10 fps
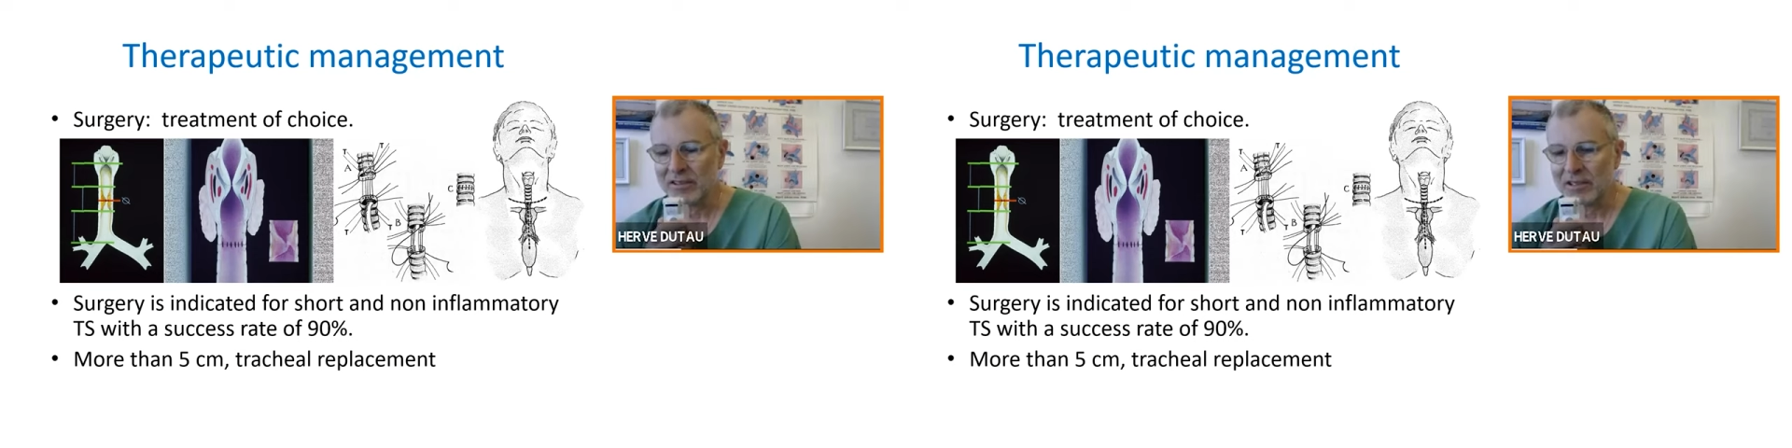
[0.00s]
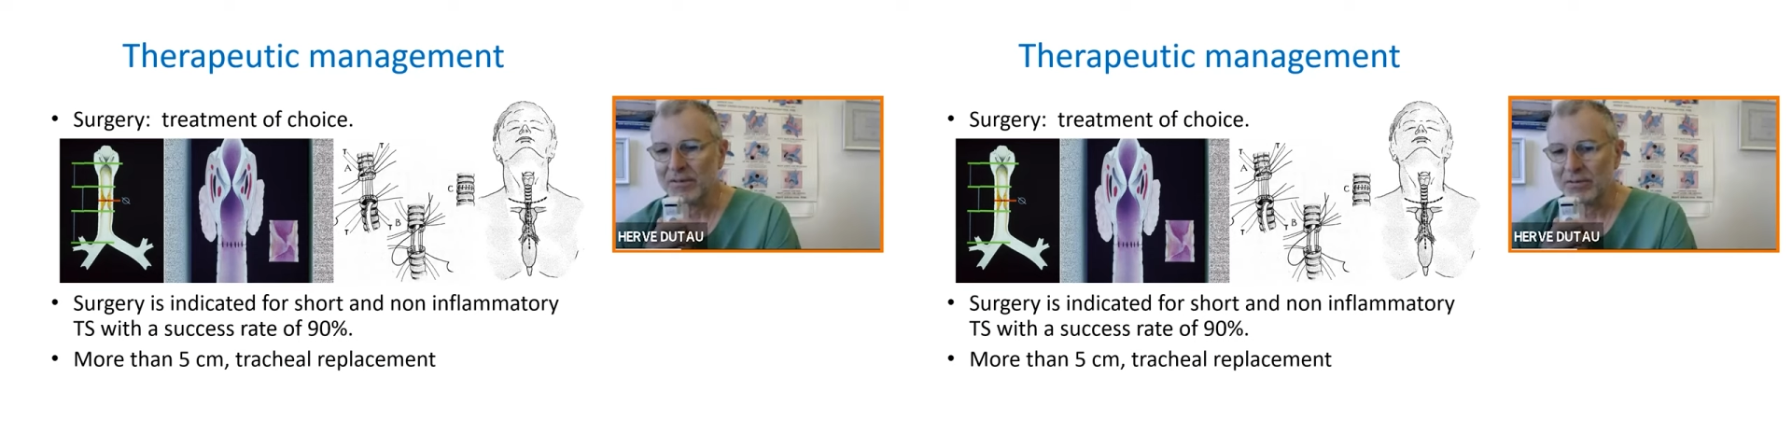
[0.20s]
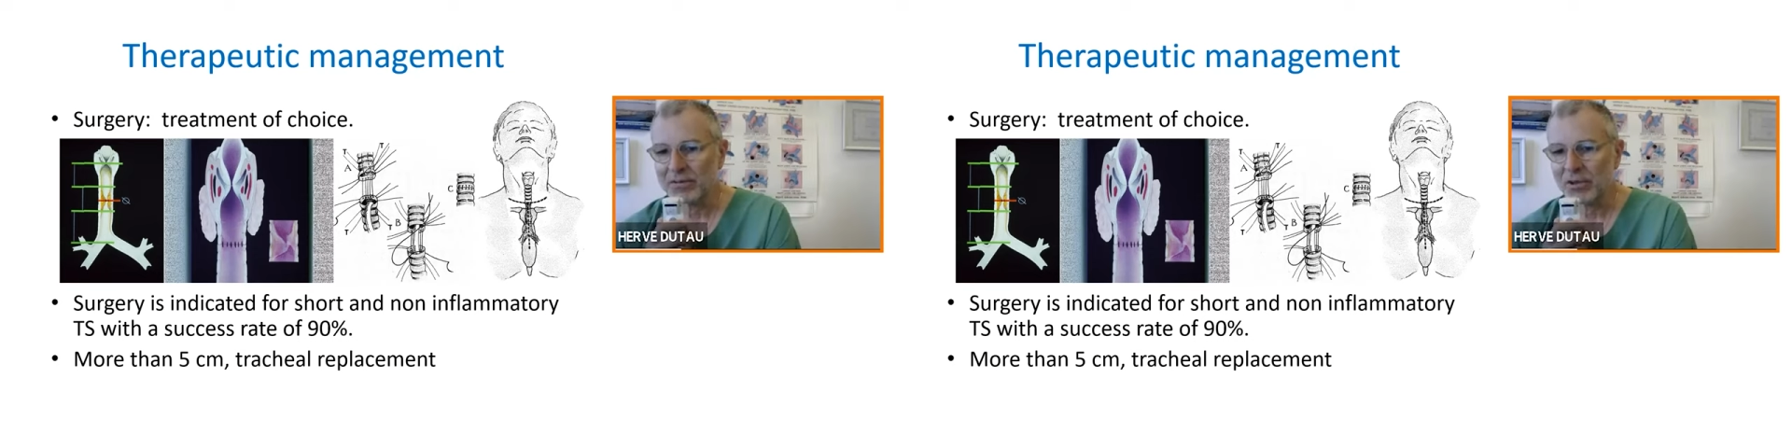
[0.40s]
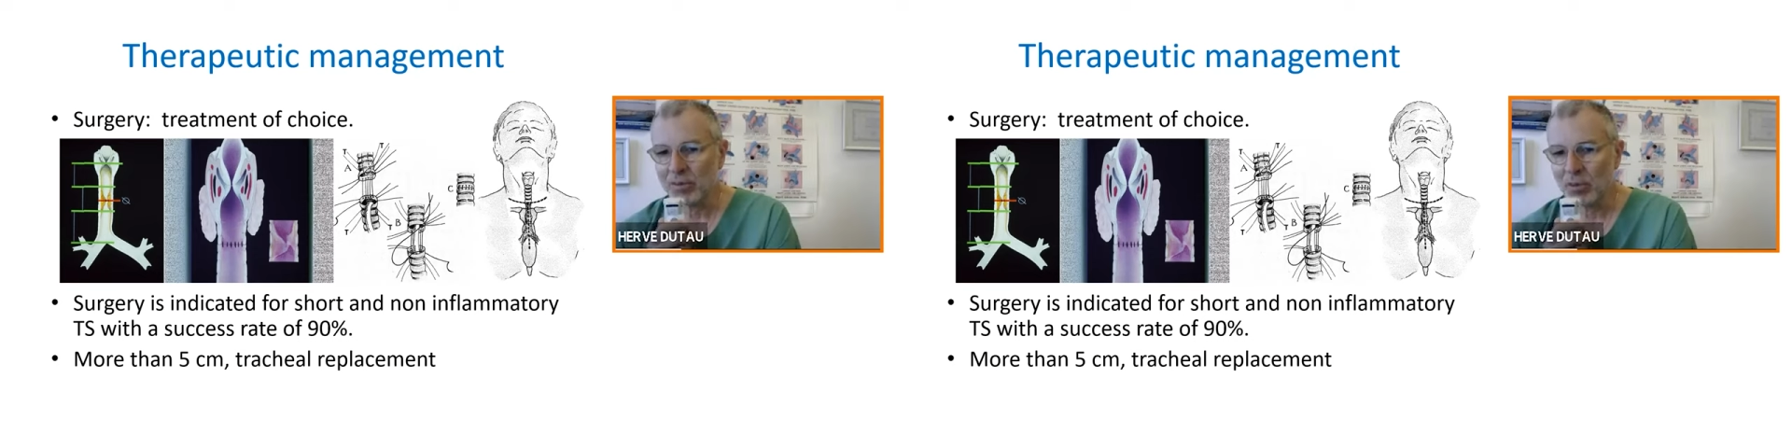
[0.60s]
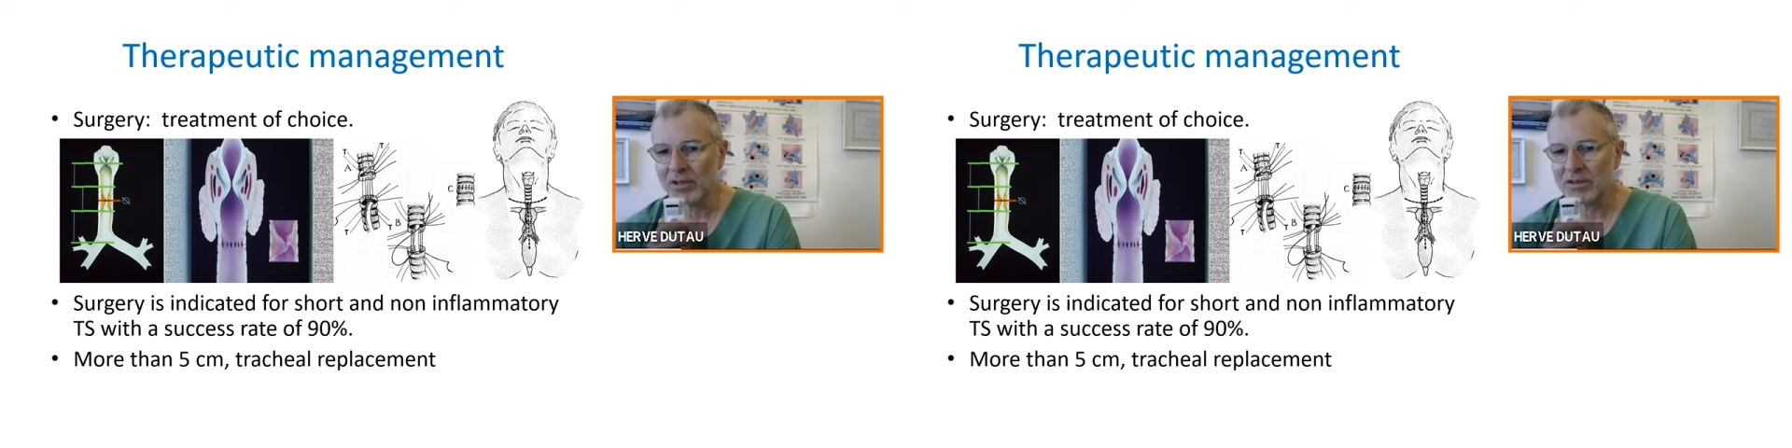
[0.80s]
if
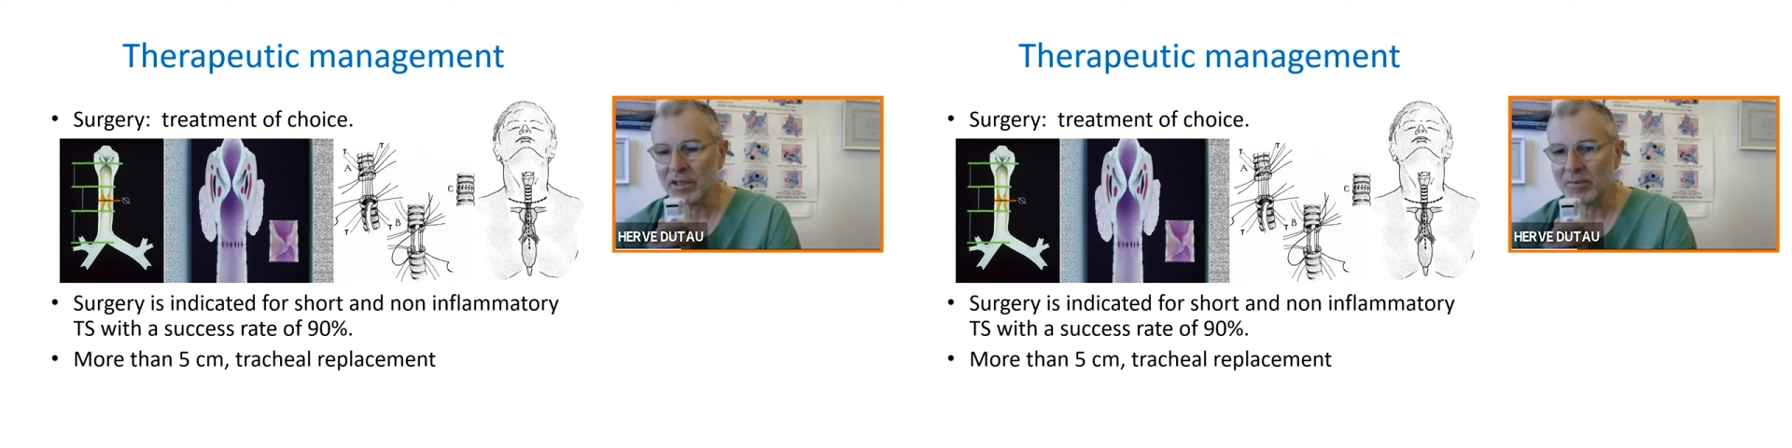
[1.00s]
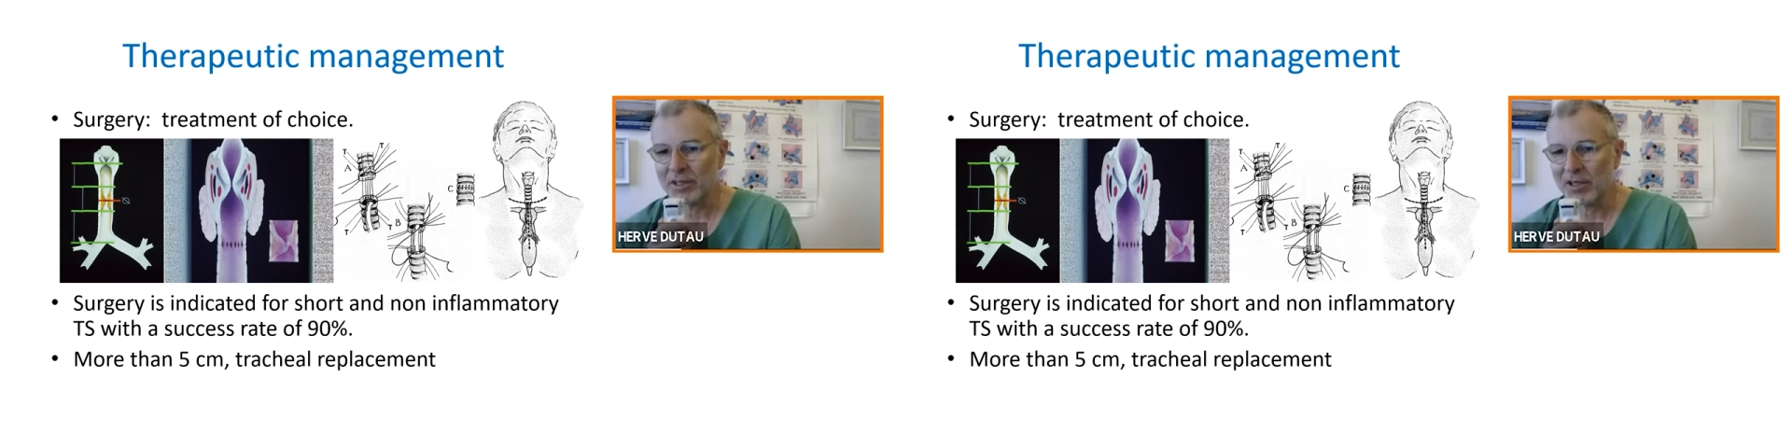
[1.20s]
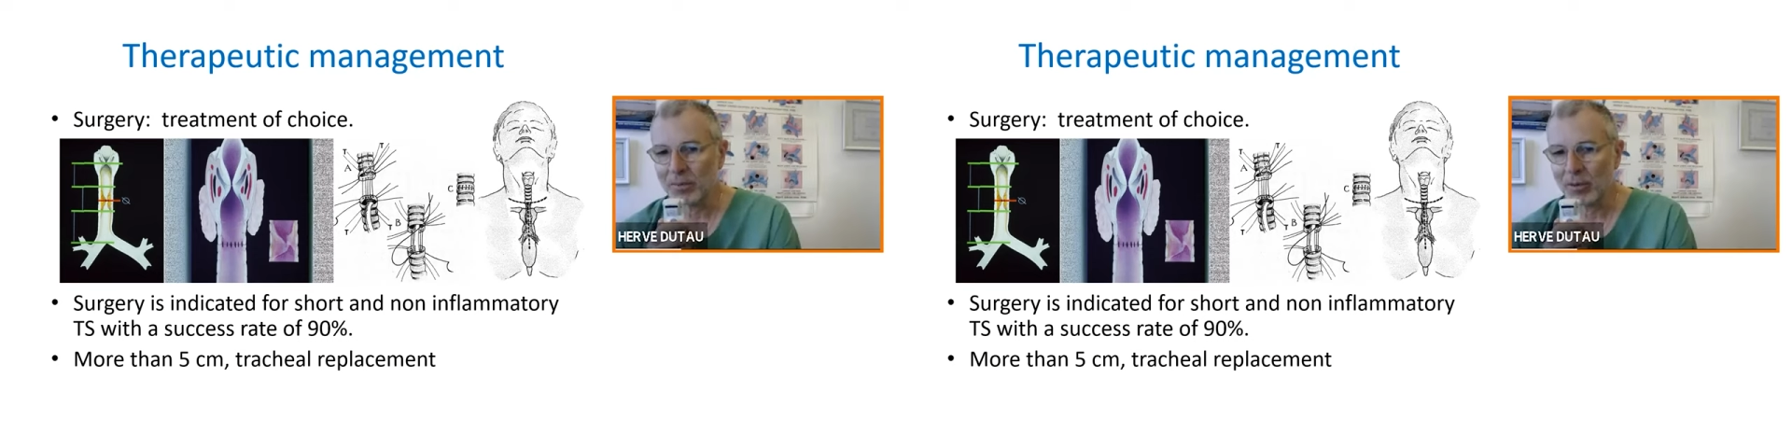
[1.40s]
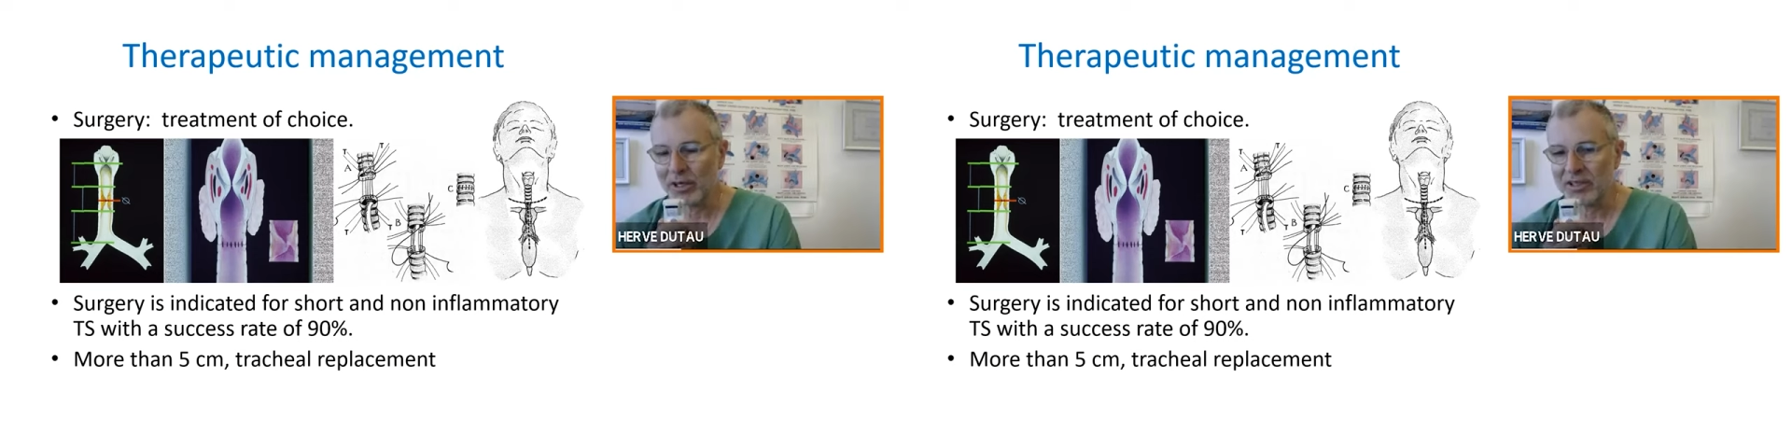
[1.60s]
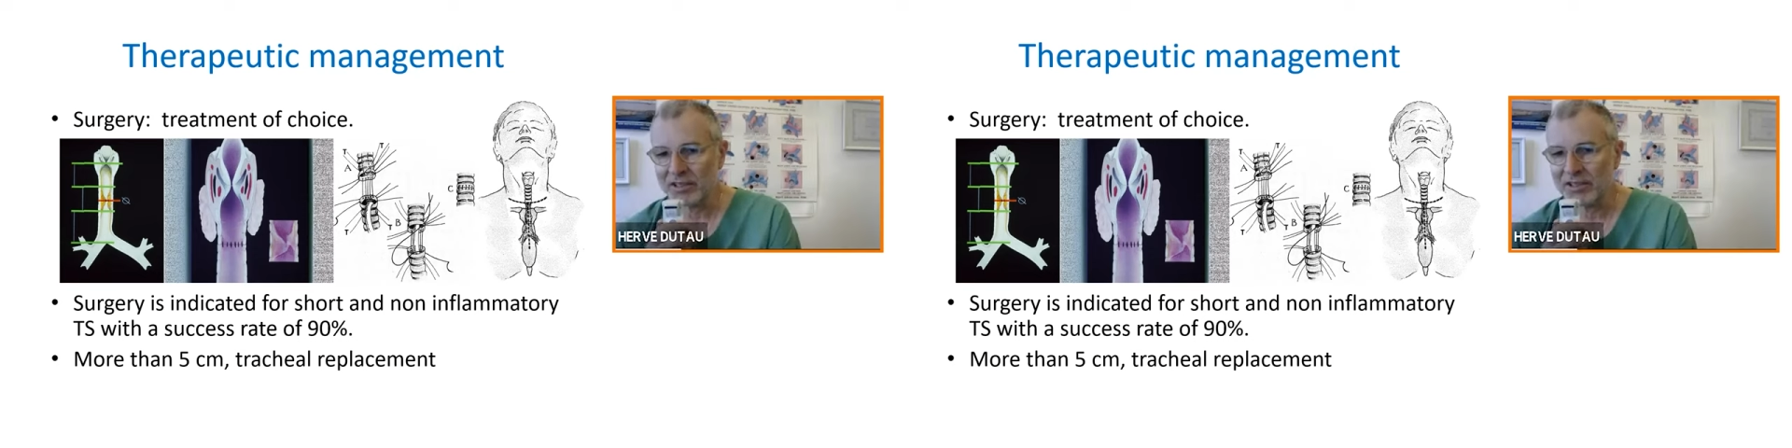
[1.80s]
someone can be
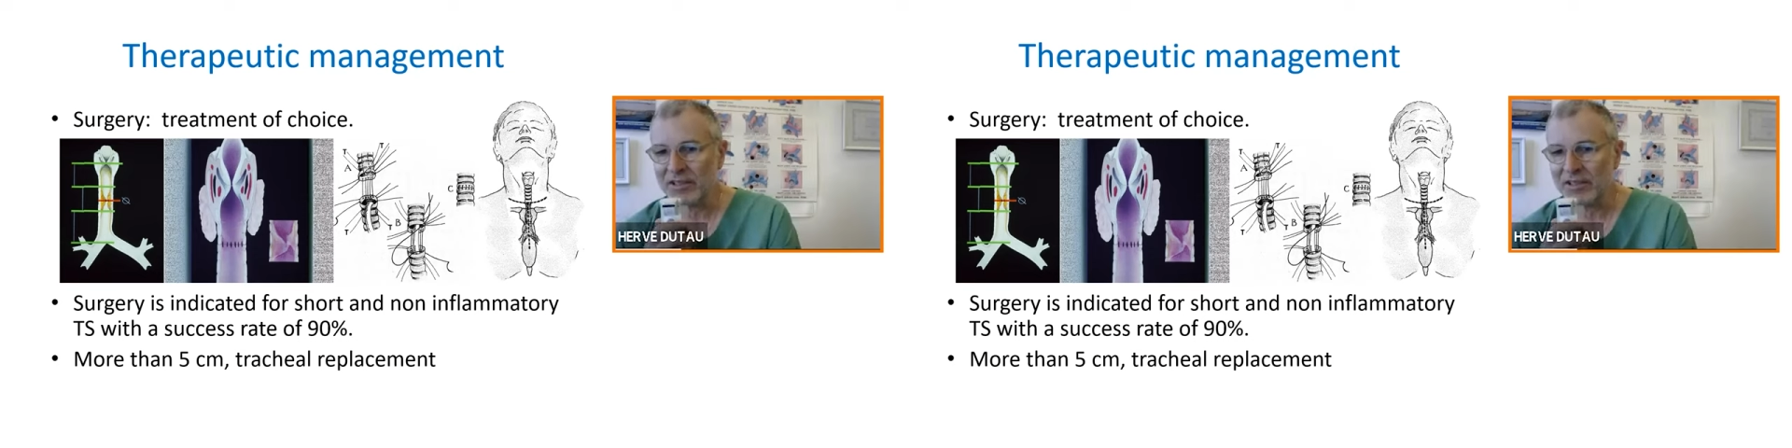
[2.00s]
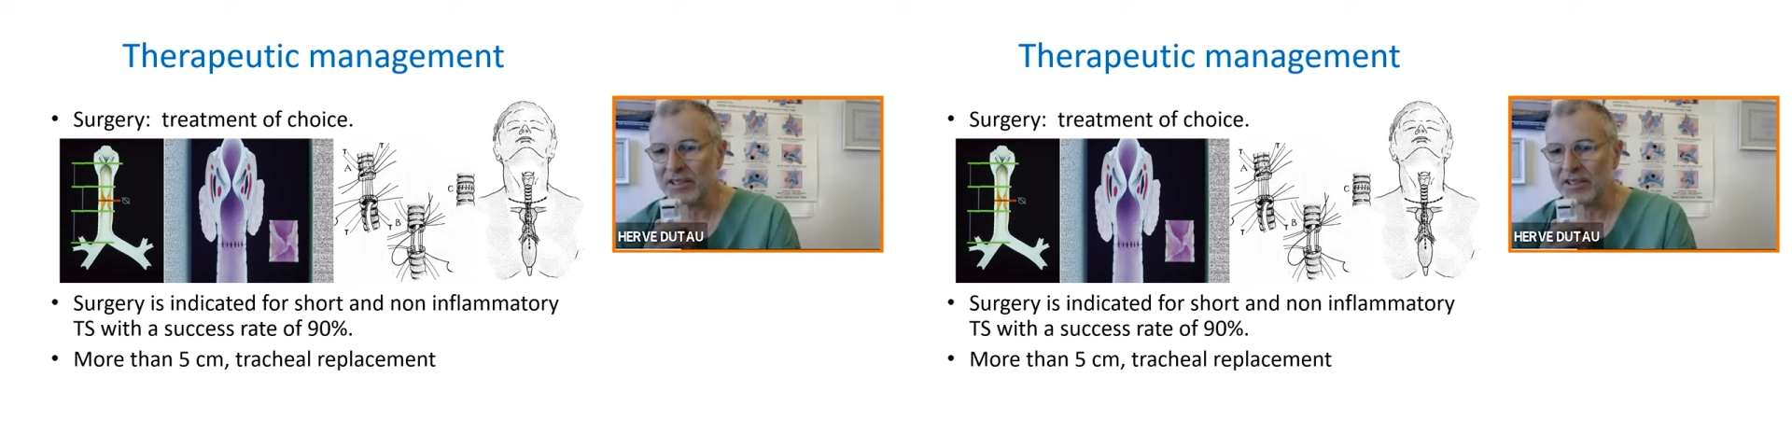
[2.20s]
operated,